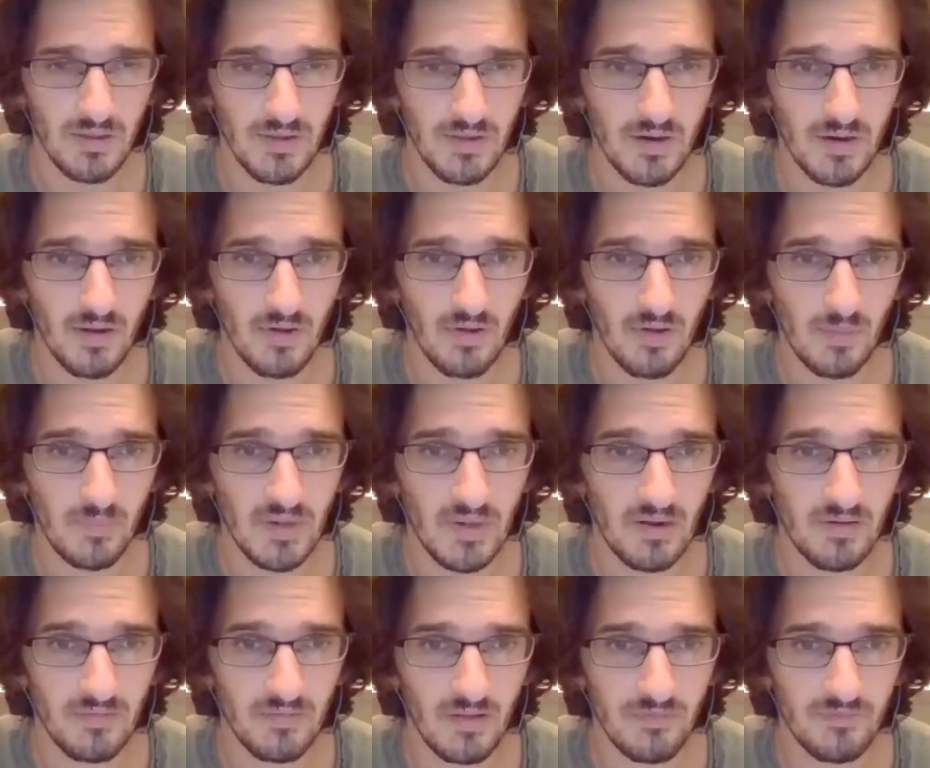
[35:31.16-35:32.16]
know, I mean,
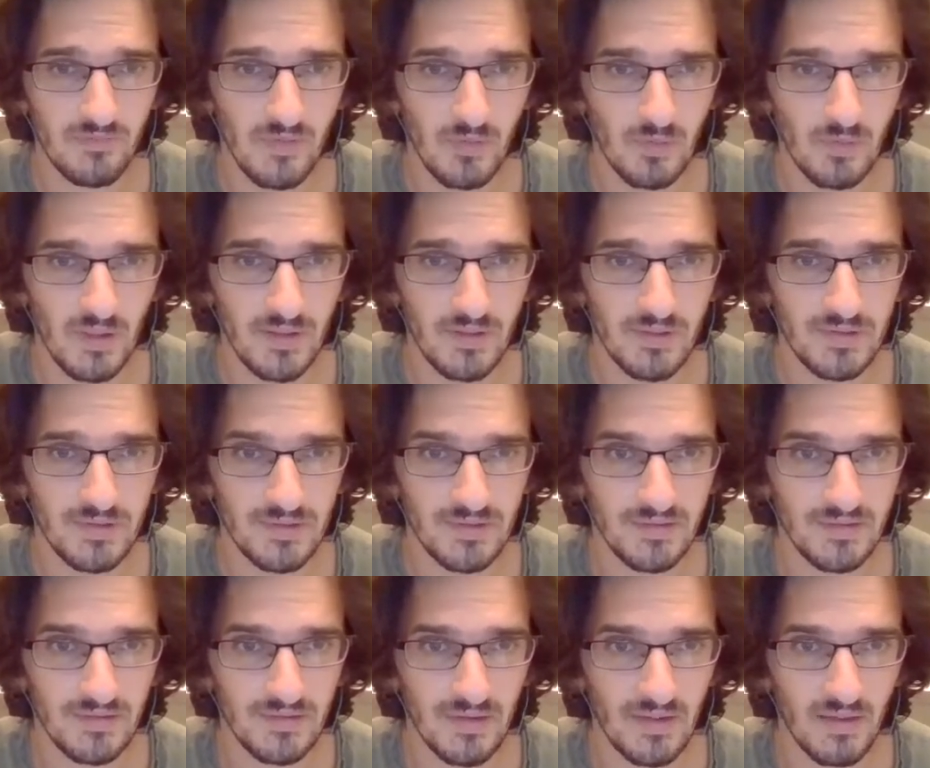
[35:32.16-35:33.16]
I felt like
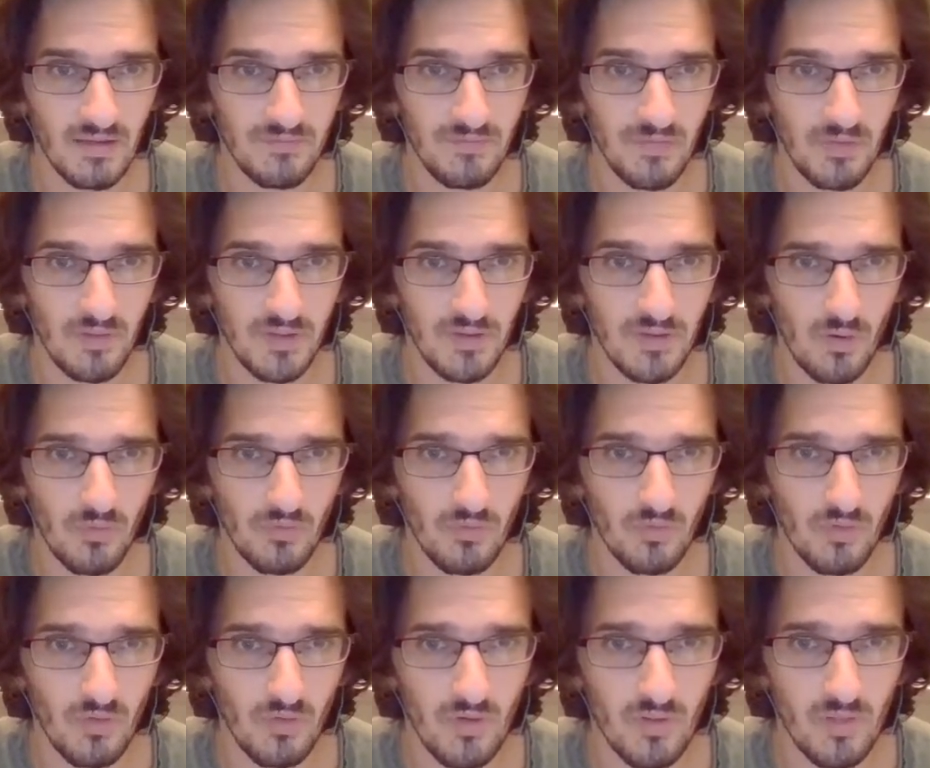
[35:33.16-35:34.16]

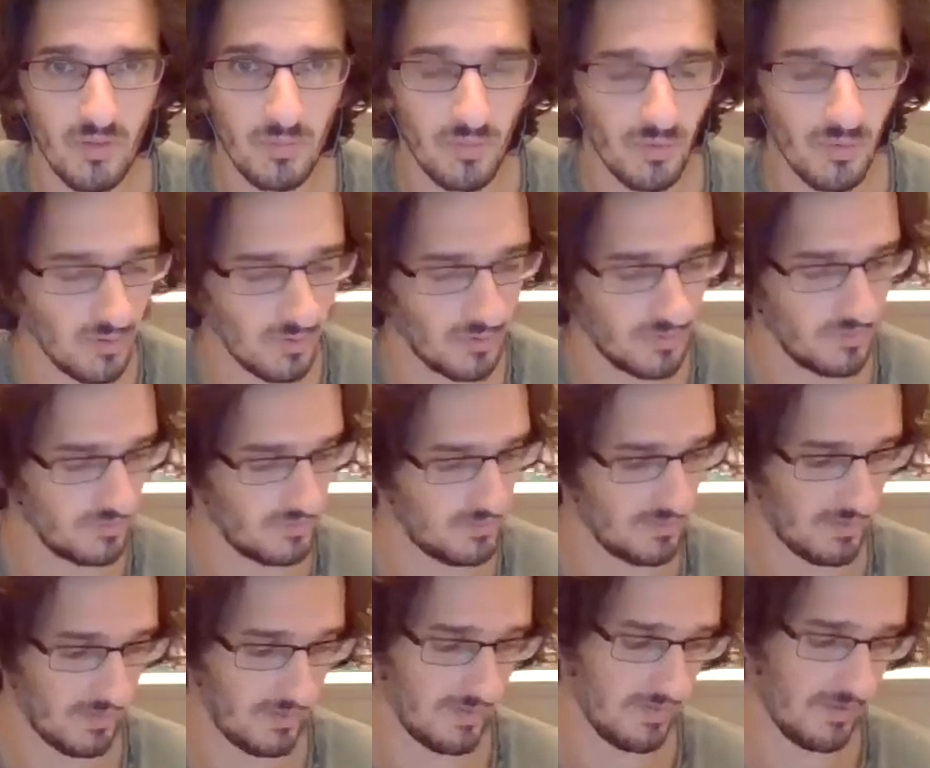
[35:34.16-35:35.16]
overall the book,
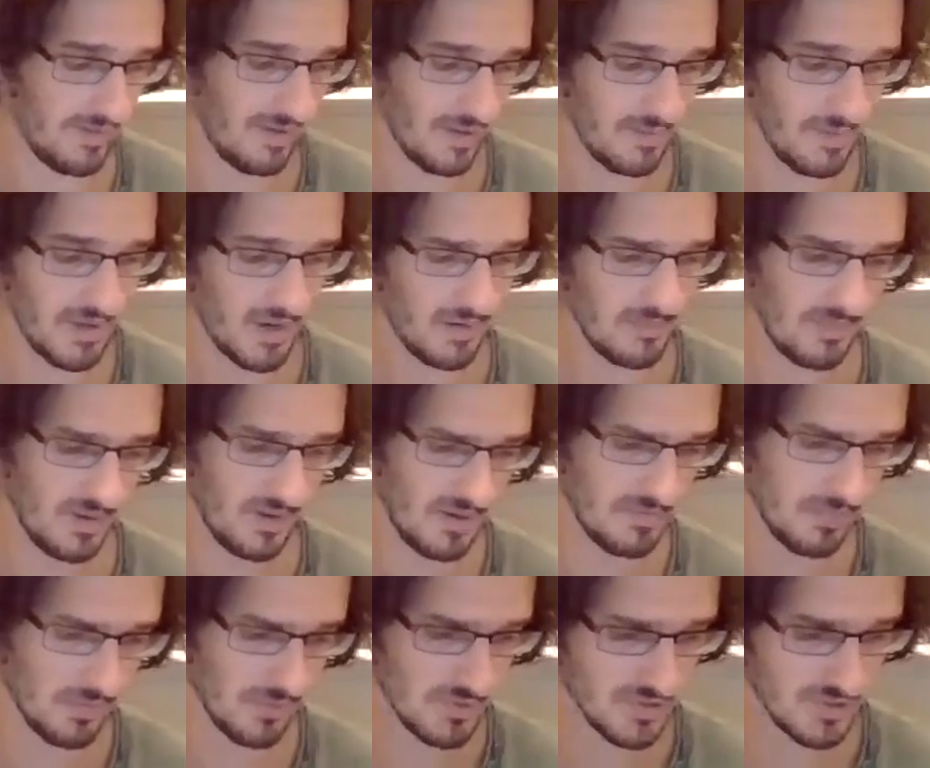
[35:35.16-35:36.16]
I mean, I
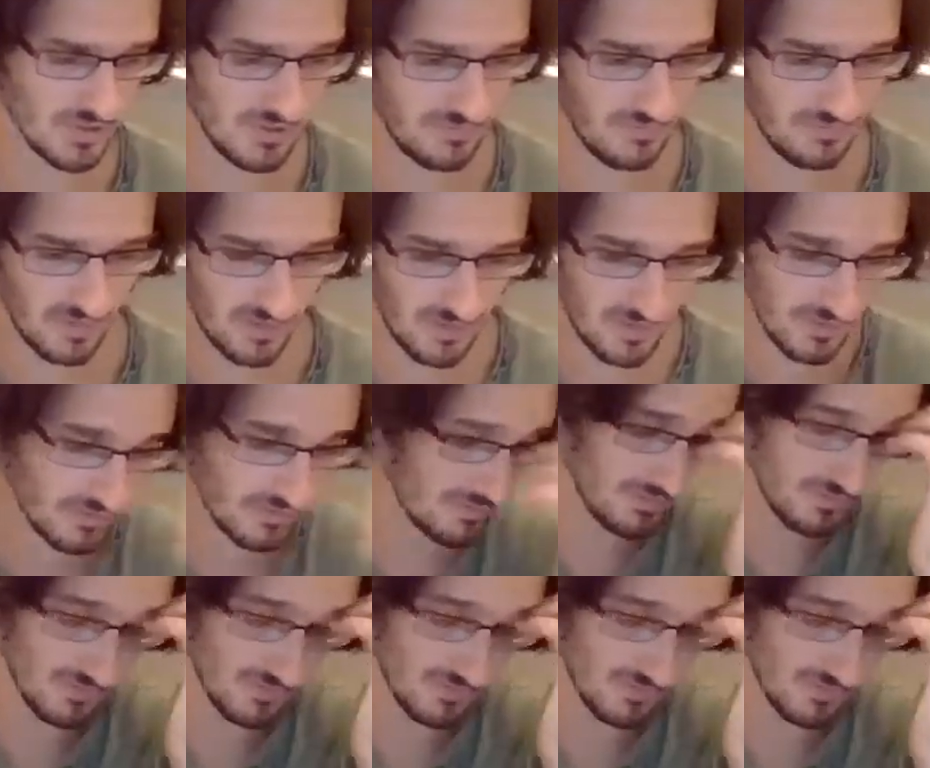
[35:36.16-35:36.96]
personally find